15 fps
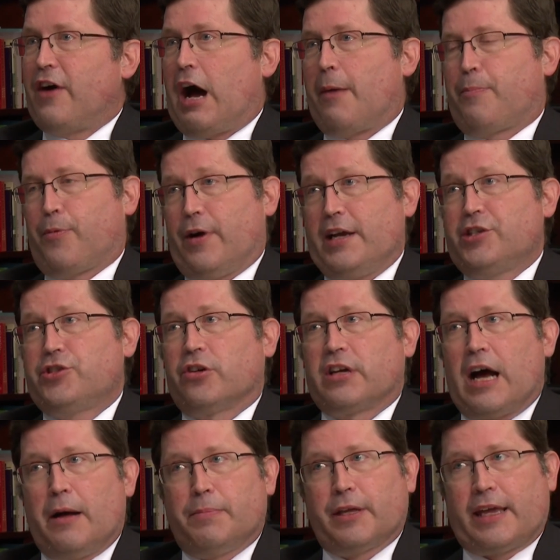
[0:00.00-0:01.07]
operational
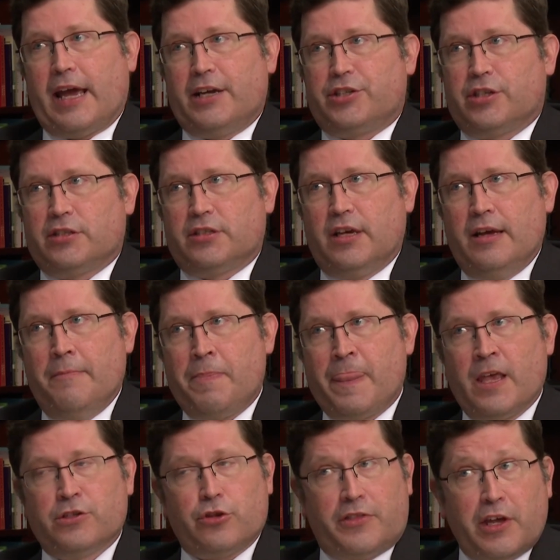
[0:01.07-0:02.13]
complications.
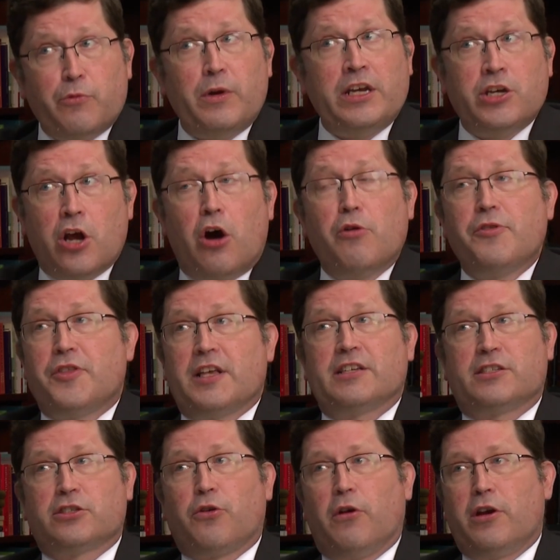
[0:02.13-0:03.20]
So I think we know that
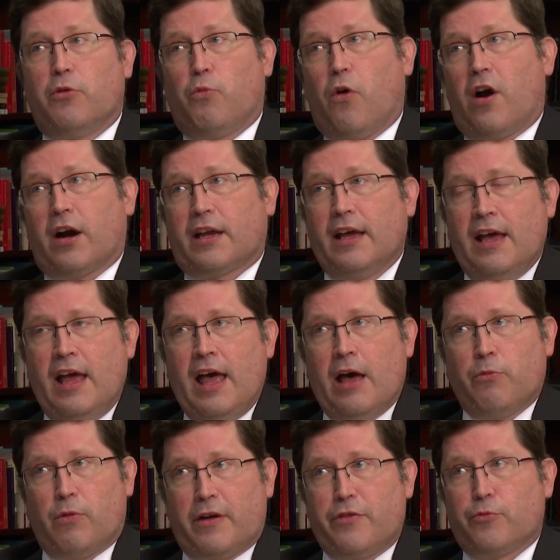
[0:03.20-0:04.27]
this is going to work.
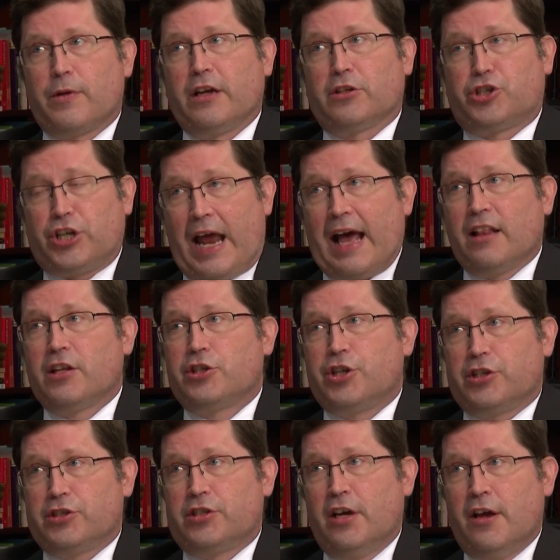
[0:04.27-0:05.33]
And one of the real
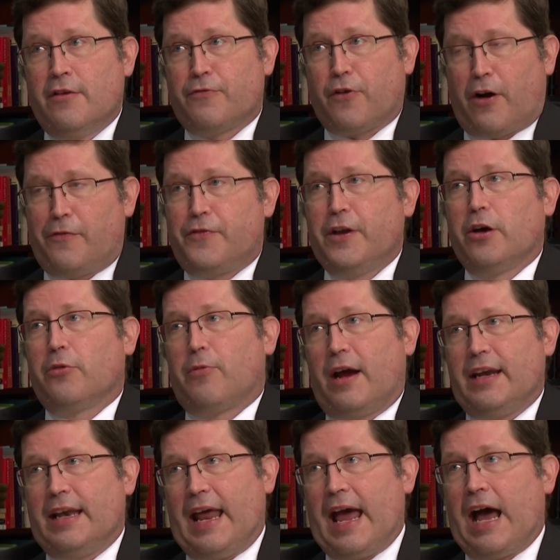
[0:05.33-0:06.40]
challenges for our field
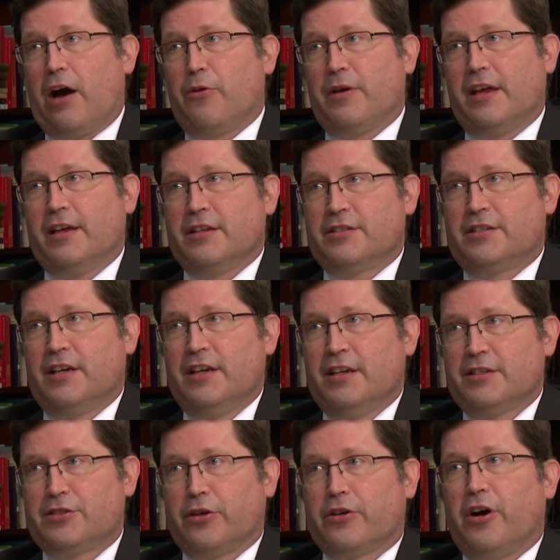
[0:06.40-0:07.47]
right now is
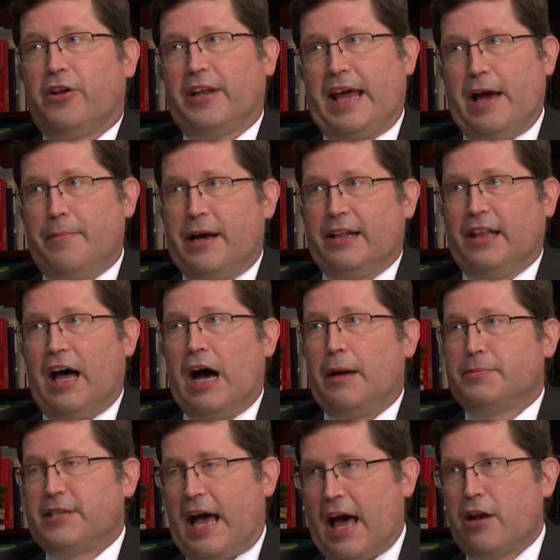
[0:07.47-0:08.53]
so-called ML
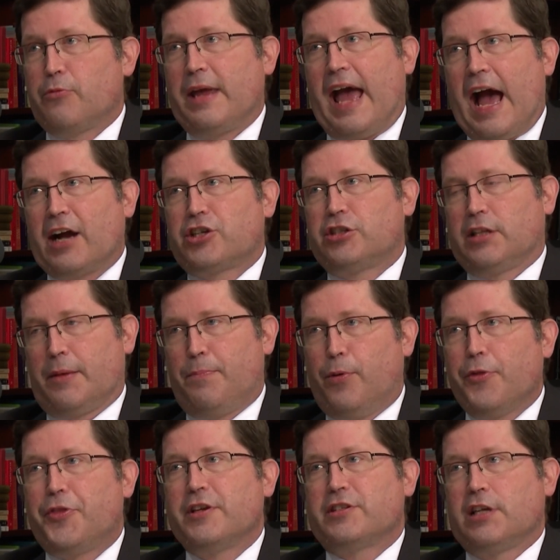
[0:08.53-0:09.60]
ops. How do we actually
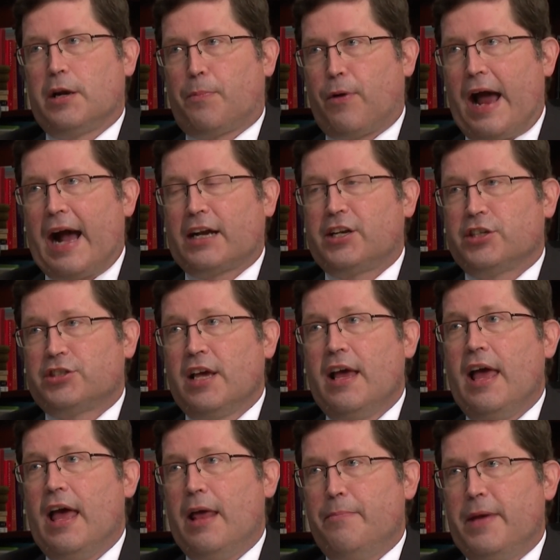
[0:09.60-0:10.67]
put this into practice
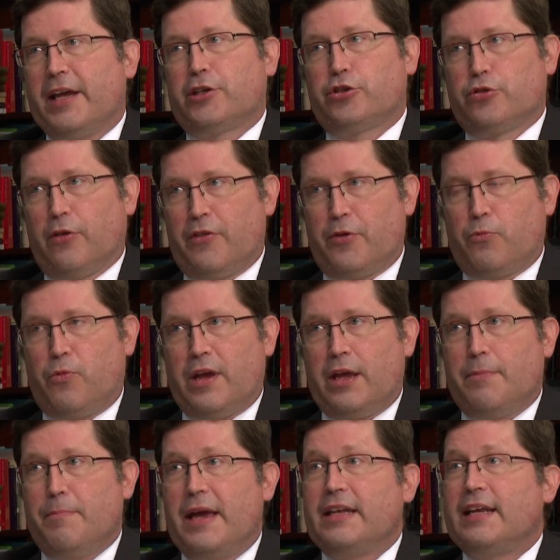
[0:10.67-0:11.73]
and make sure that
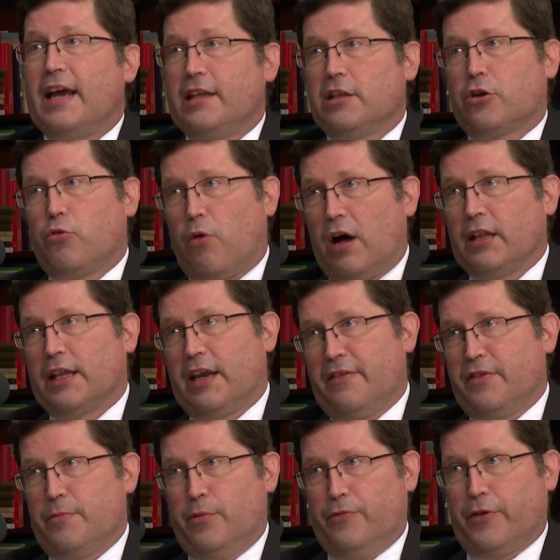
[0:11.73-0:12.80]
we maintain the quality
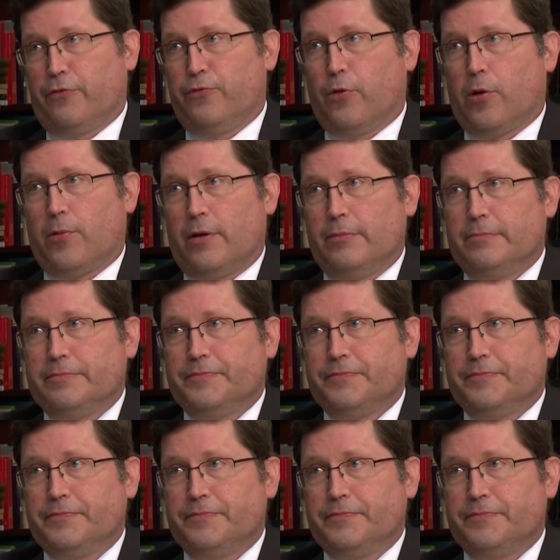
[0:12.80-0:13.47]
of it moving forward?